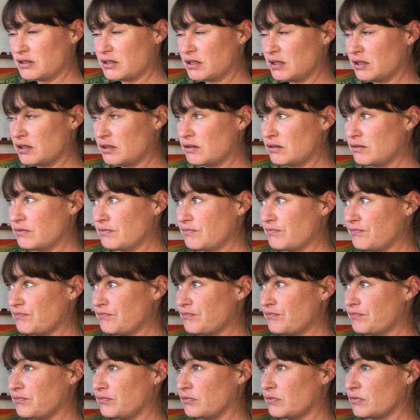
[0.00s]
to you.
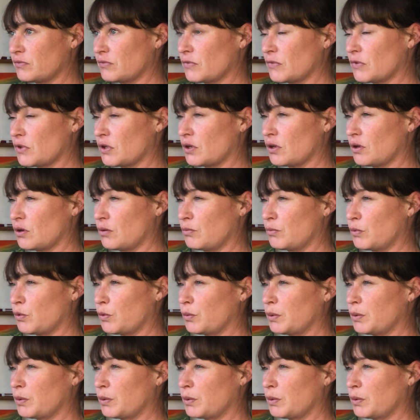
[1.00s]
But